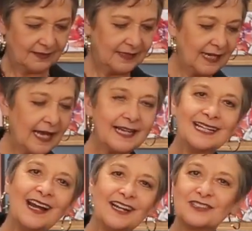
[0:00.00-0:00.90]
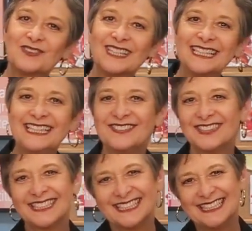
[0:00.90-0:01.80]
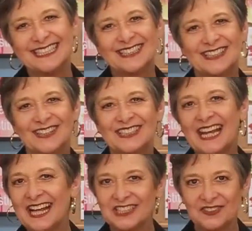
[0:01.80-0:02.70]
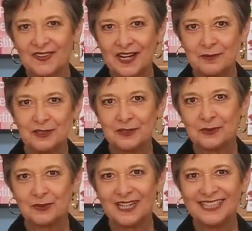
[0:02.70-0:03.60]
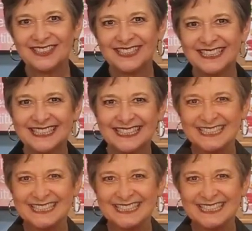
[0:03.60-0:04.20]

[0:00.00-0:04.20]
And then adding extra leaves until you're satisfied with your creation.